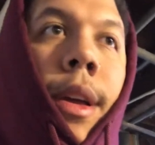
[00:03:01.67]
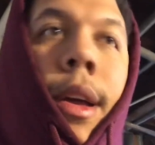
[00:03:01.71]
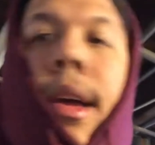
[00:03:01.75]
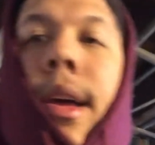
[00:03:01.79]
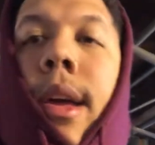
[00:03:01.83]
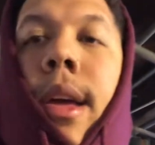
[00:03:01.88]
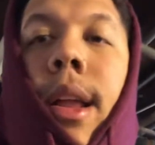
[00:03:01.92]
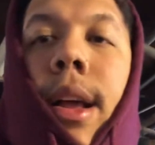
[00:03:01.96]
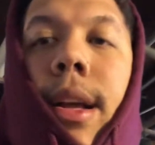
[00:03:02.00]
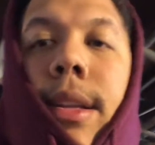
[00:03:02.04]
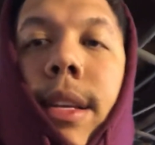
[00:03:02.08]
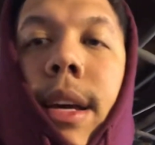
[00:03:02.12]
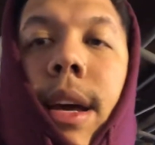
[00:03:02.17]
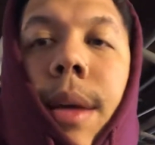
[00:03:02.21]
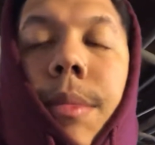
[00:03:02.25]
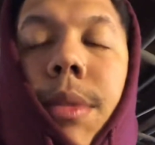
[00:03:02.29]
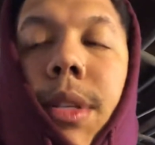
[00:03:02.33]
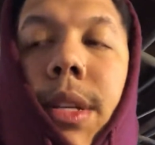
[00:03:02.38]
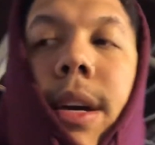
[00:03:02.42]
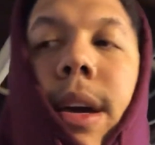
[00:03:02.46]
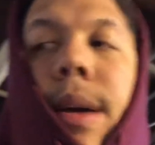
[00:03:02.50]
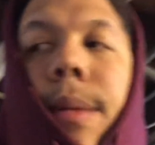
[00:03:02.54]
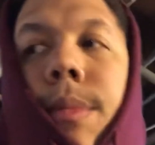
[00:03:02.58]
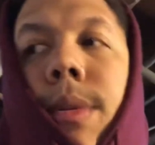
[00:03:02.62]
I'll time
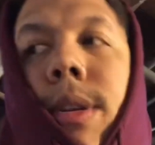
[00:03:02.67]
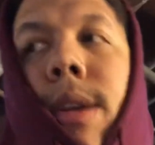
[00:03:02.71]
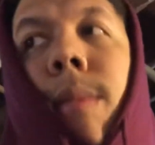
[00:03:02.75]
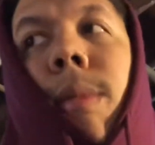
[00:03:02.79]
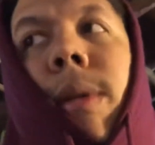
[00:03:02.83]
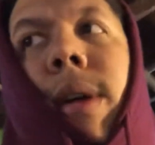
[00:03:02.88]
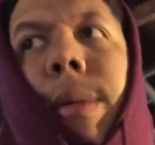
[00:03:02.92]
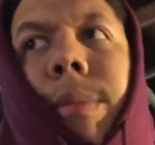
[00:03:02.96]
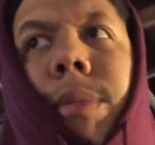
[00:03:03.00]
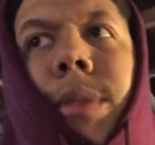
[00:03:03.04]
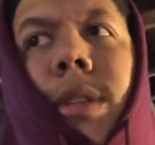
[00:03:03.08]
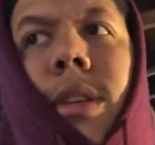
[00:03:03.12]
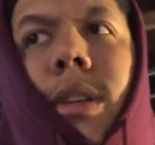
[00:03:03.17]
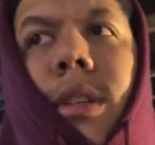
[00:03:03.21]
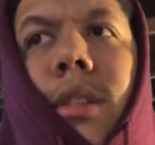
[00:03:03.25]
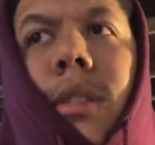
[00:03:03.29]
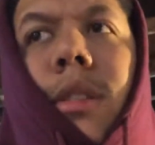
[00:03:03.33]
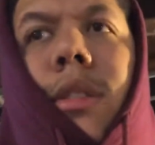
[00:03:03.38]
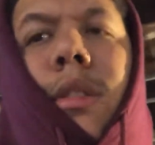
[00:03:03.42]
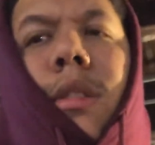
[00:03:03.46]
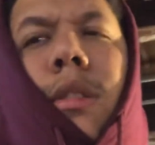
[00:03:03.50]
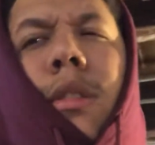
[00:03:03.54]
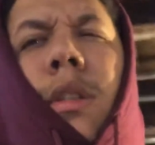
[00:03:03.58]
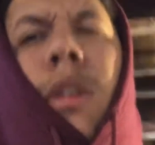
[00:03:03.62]
lapse
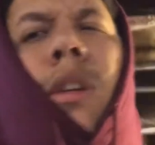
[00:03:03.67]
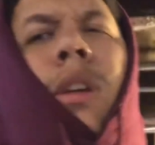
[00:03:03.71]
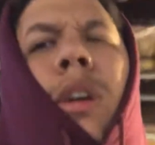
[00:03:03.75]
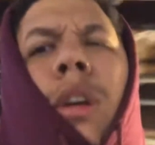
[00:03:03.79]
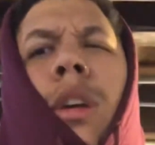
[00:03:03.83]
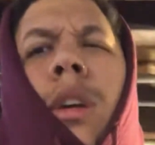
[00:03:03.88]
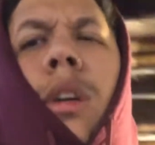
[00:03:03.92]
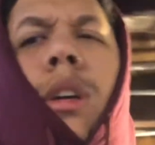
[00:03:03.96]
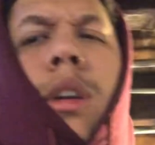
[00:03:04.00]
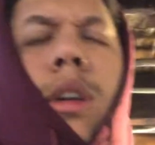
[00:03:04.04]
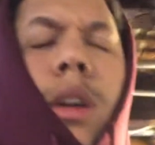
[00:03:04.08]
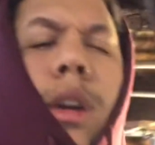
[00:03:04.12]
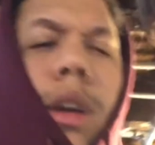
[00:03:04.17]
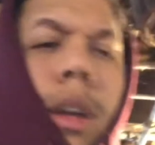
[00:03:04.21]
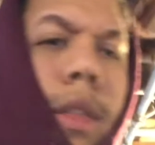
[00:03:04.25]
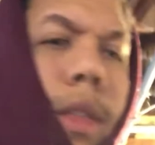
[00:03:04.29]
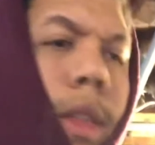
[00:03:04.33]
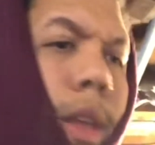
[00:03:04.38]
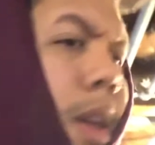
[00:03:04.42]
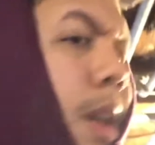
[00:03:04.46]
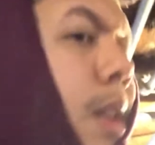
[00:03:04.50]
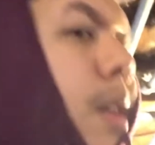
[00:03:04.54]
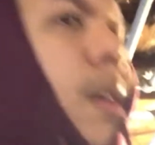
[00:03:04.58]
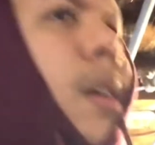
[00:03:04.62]
this, and
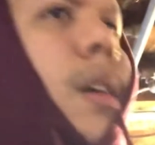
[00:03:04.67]
then